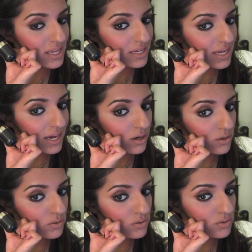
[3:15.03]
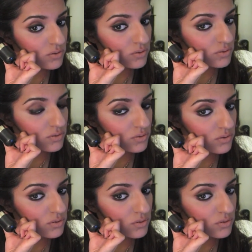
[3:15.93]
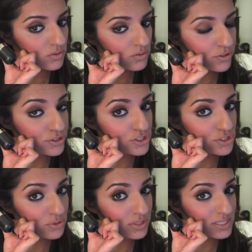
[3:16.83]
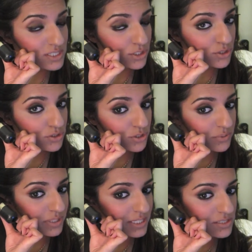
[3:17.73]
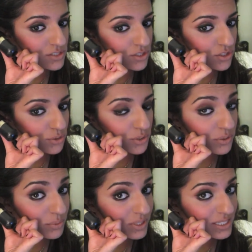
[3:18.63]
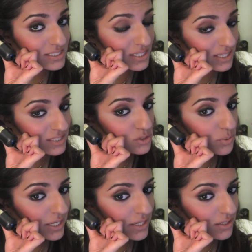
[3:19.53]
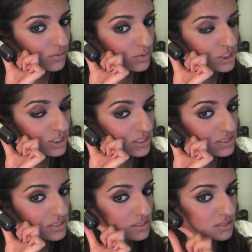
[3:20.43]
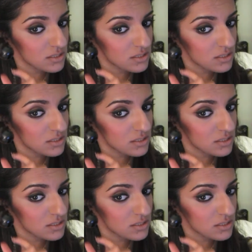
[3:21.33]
Now, there's two things that you can do to release. You can release this way, which is